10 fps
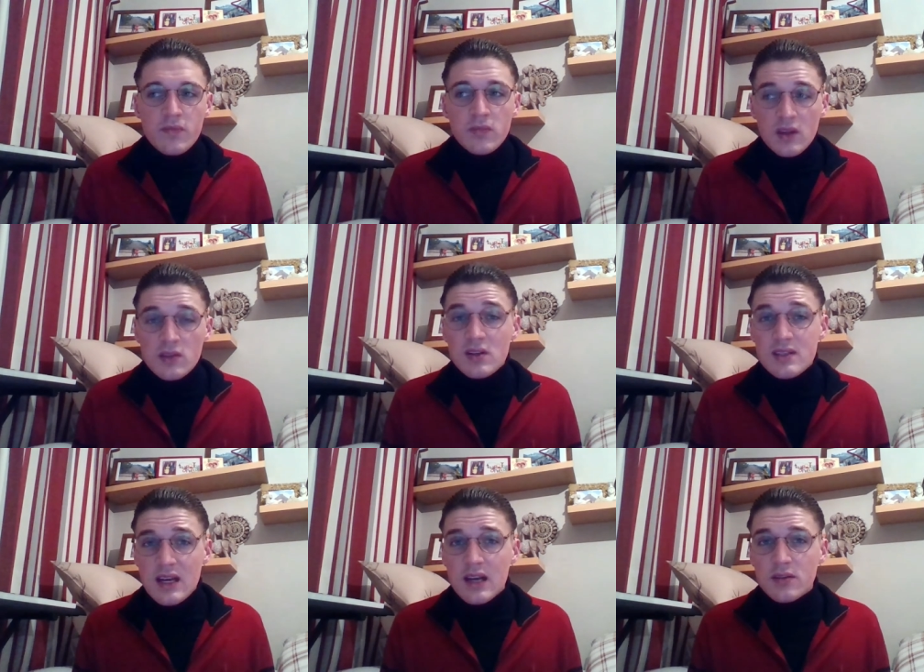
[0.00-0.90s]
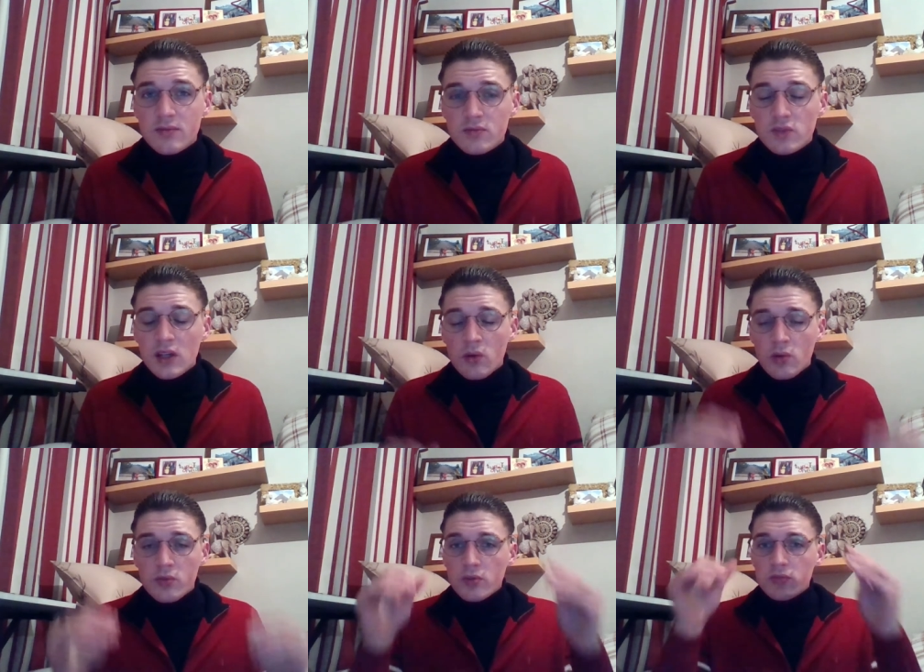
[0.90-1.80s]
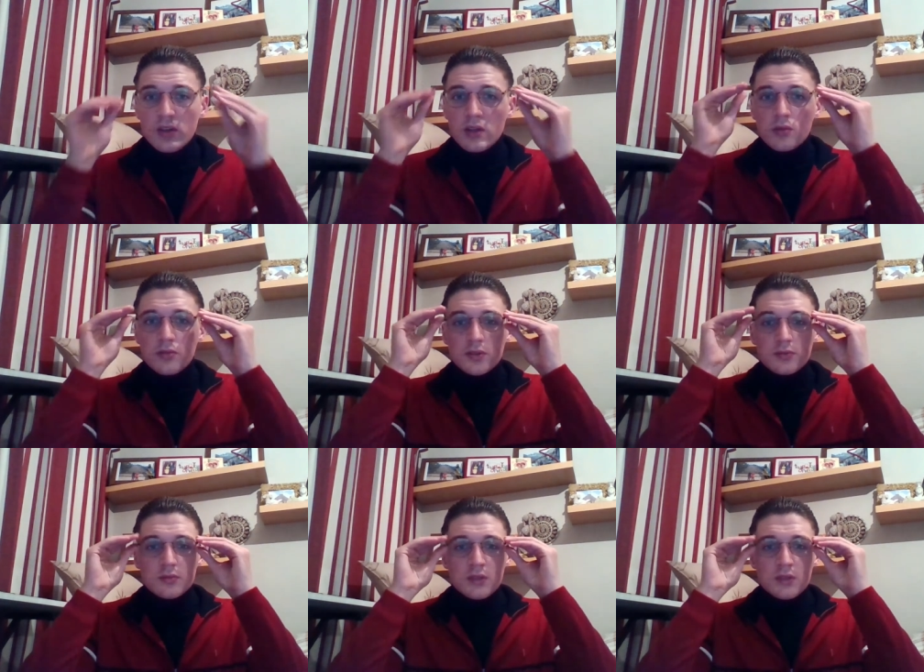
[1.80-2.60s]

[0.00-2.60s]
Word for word: It's really sad, really awful, really awful.